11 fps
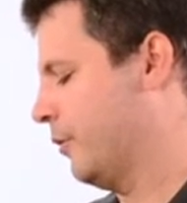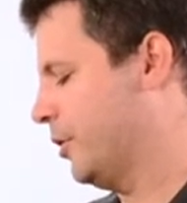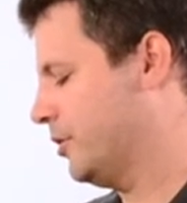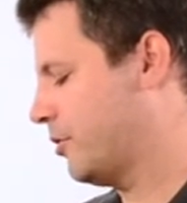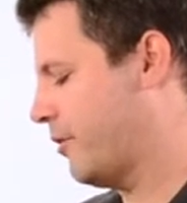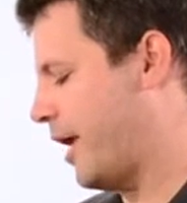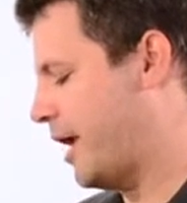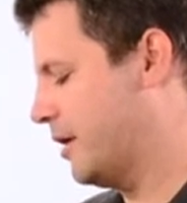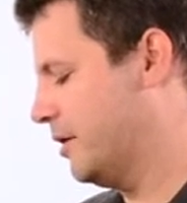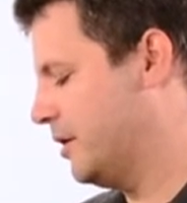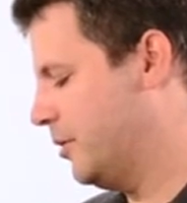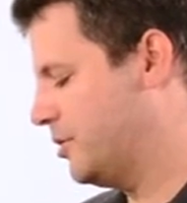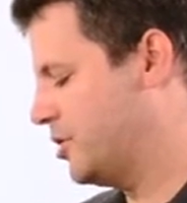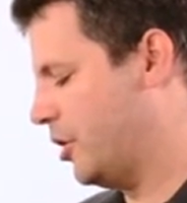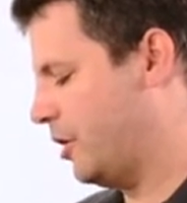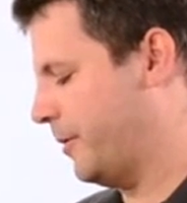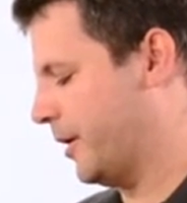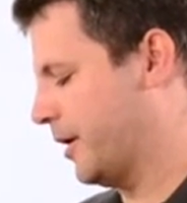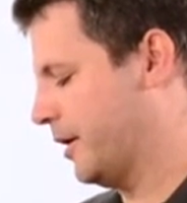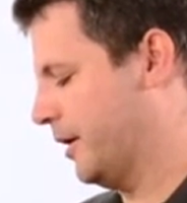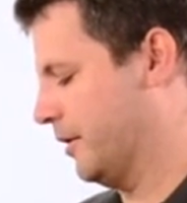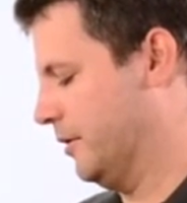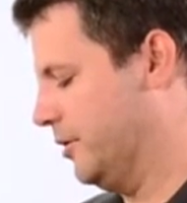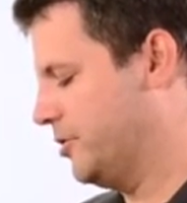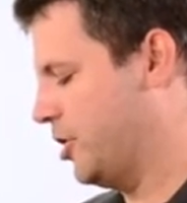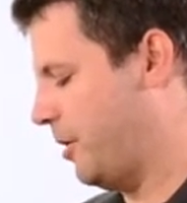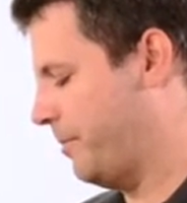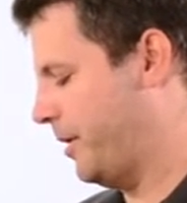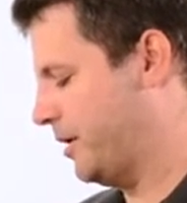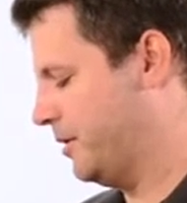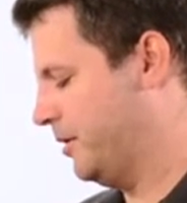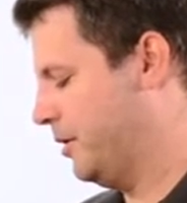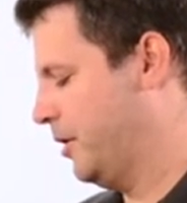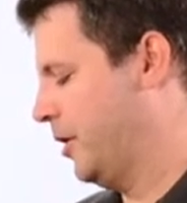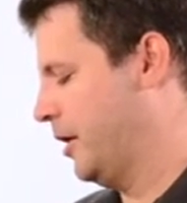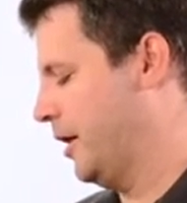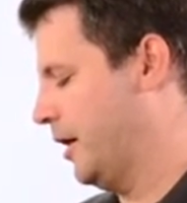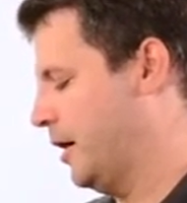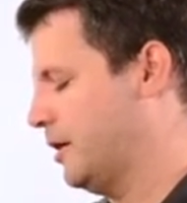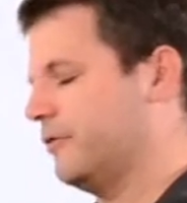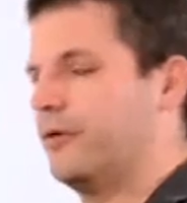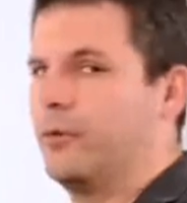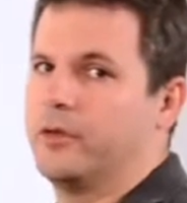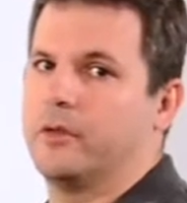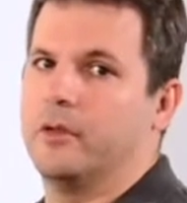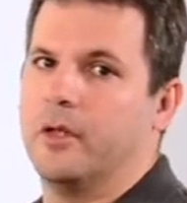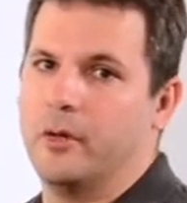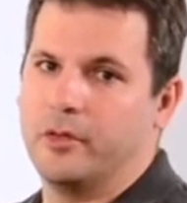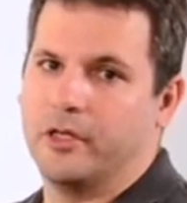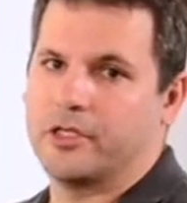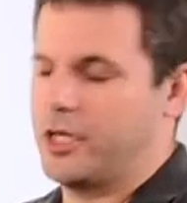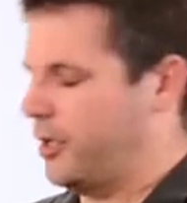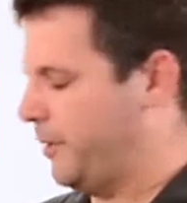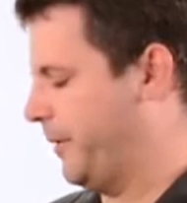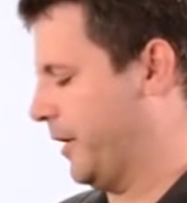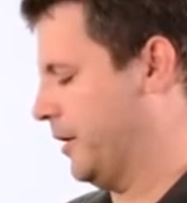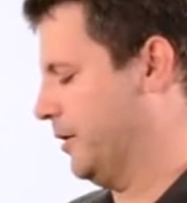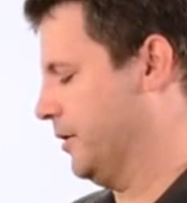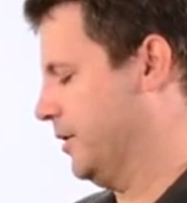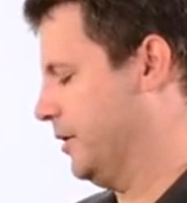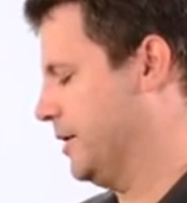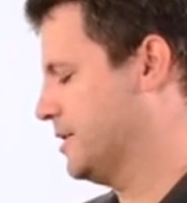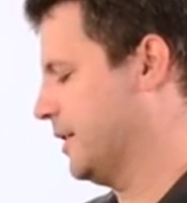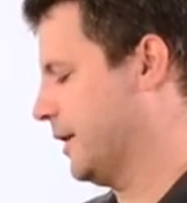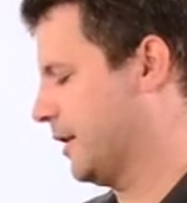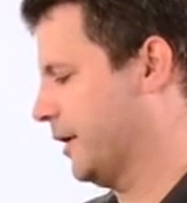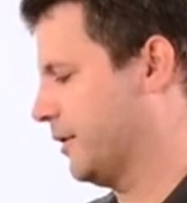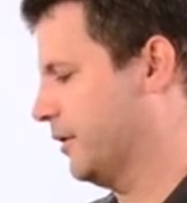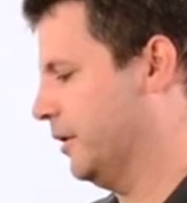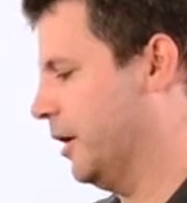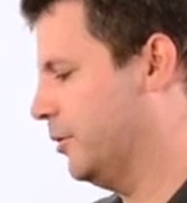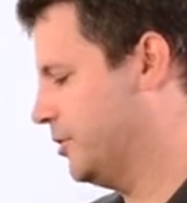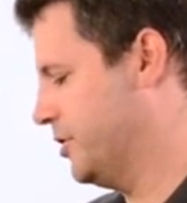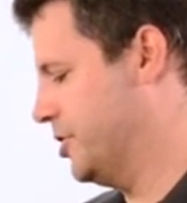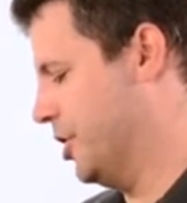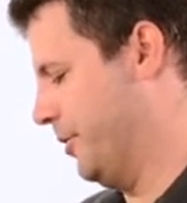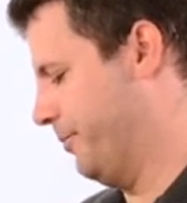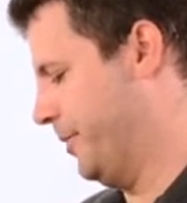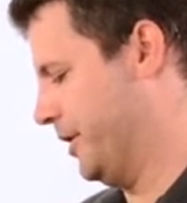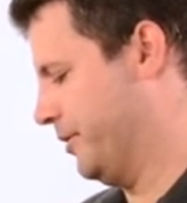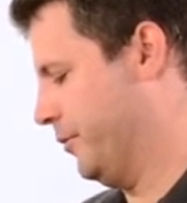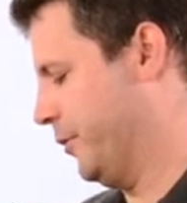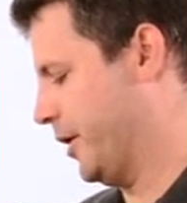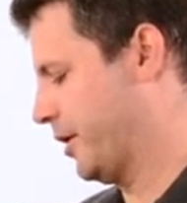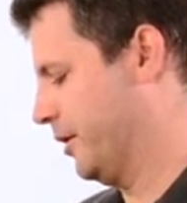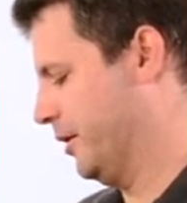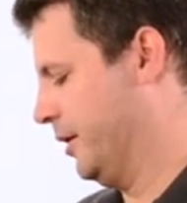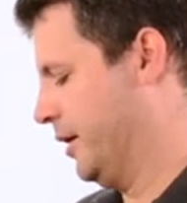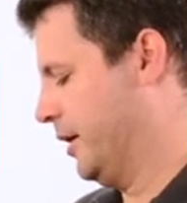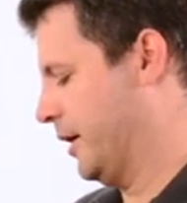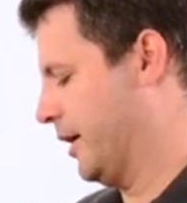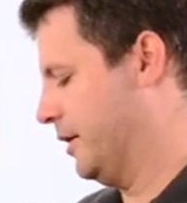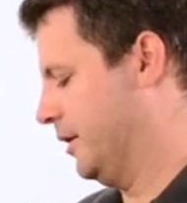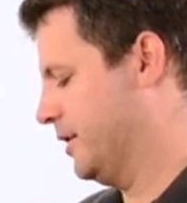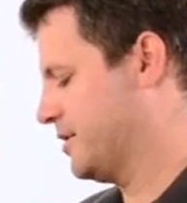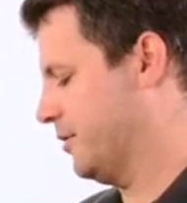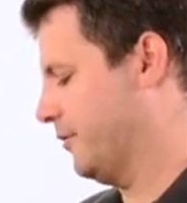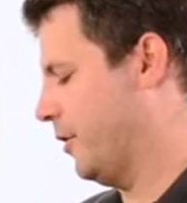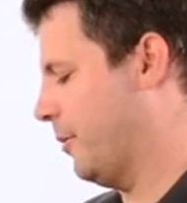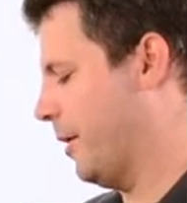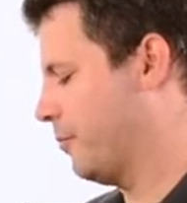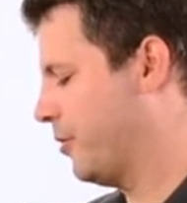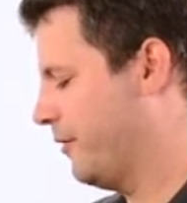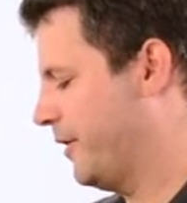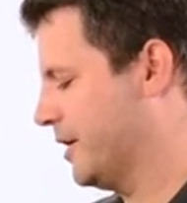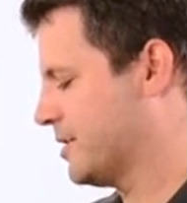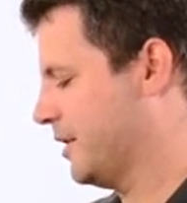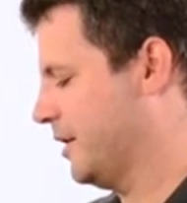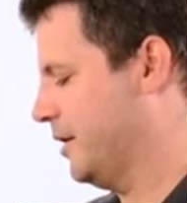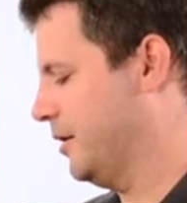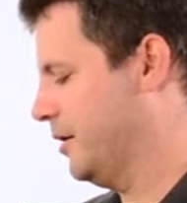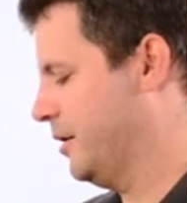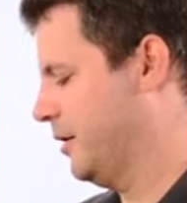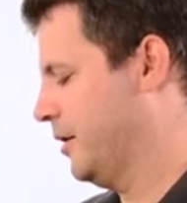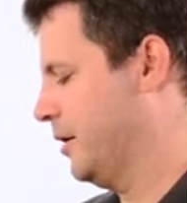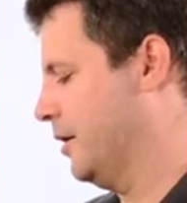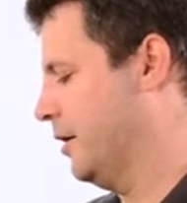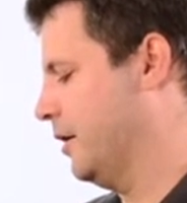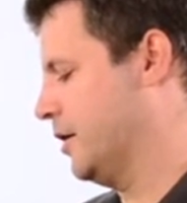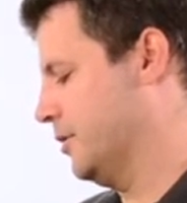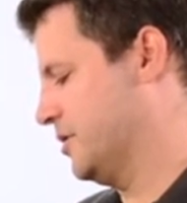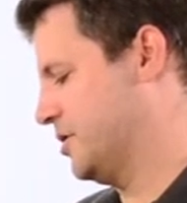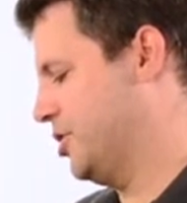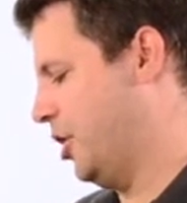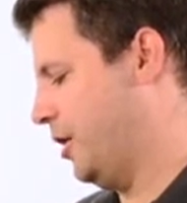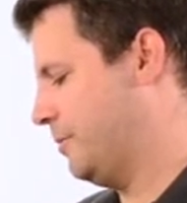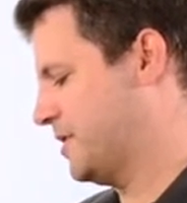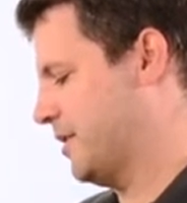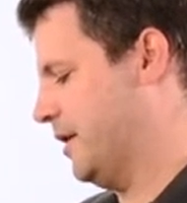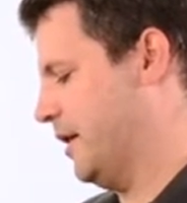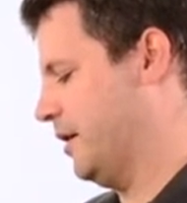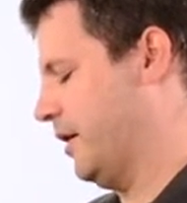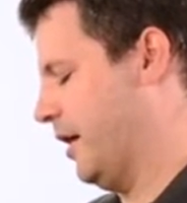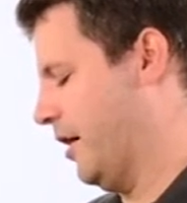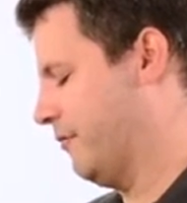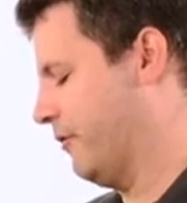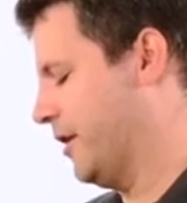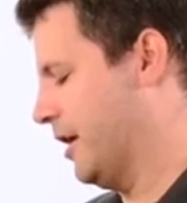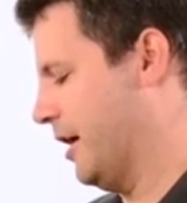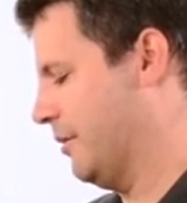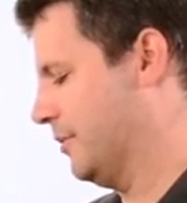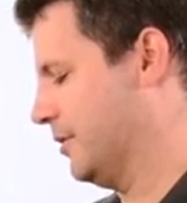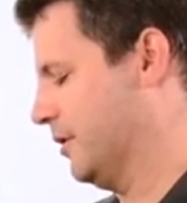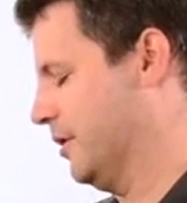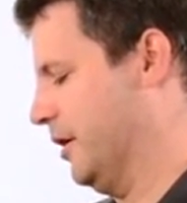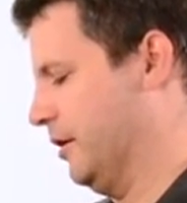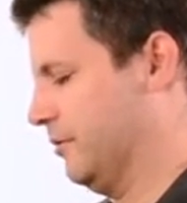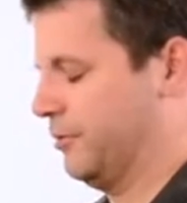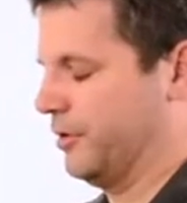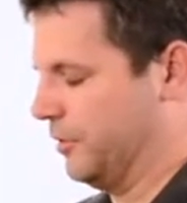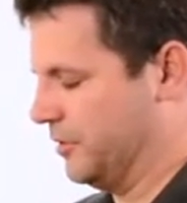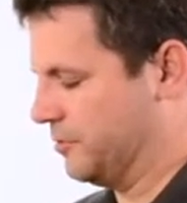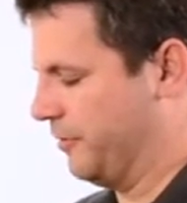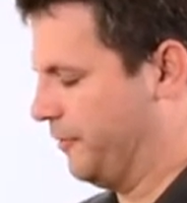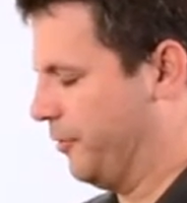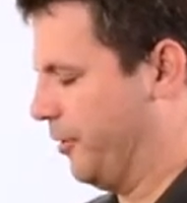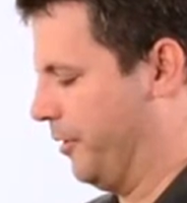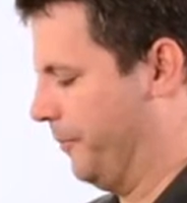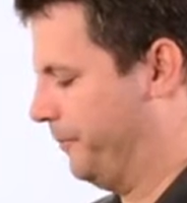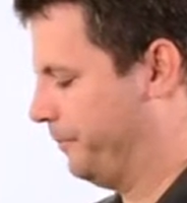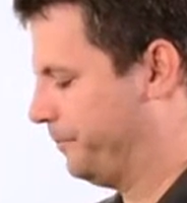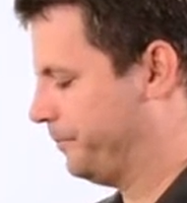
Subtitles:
If I want to create a new job, I can click the New Job button, and if I want to load a job, I can easily click the Load Job button, where I can get a list of all my previously used jobs that I have renamed and produced before.